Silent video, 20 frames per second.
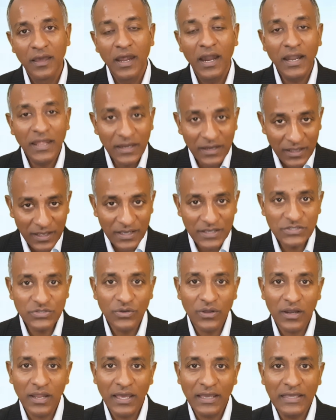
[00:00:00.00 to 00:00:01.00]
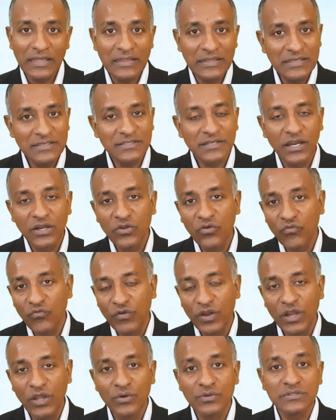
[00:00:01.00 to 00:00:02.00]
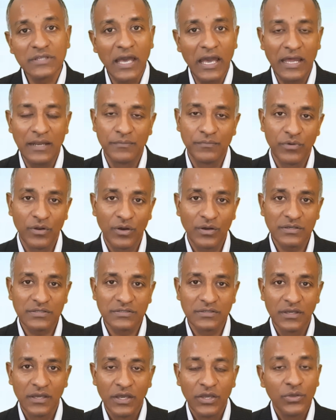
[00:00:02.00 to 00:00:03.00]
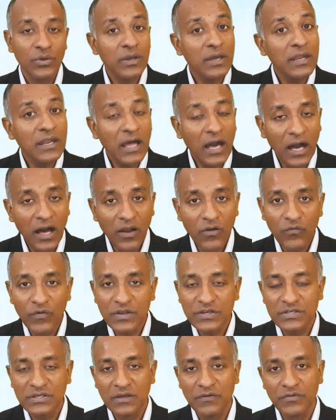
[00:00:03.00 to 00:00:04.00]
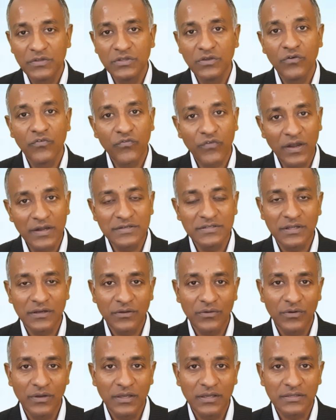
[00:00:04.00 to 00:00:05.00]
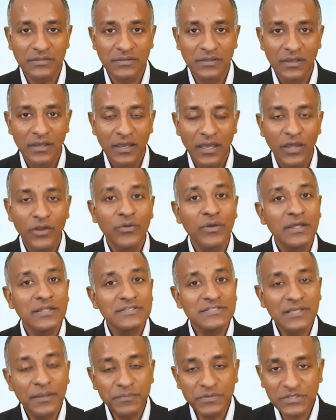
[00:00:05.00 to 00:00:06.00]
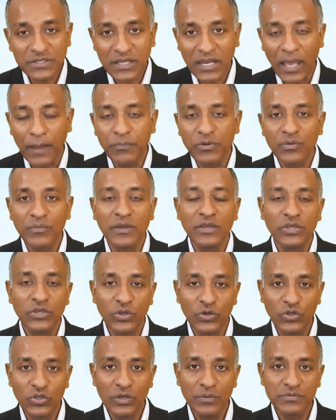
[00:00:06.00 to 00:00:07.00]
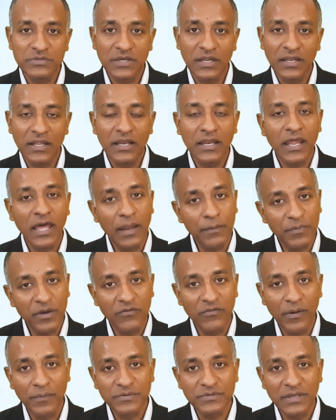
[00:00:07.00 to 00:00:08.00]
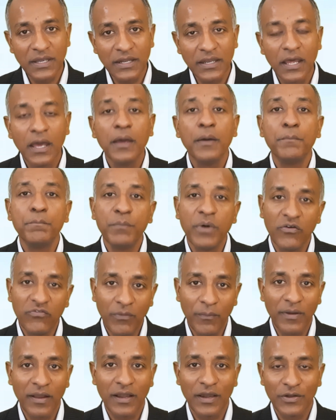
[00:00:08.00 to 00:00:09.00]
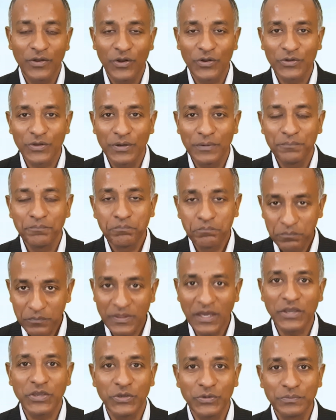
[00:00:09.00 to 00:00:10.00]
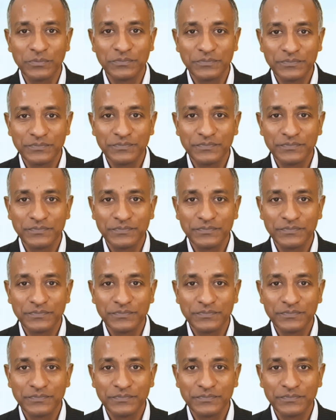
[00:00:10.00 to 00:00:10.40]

And in case you are liking these kind of videos and blogs, you can always share with your friends and colleagues and you can subscribe to my YouTube channel and my website bhavyamangla.com. Thank you.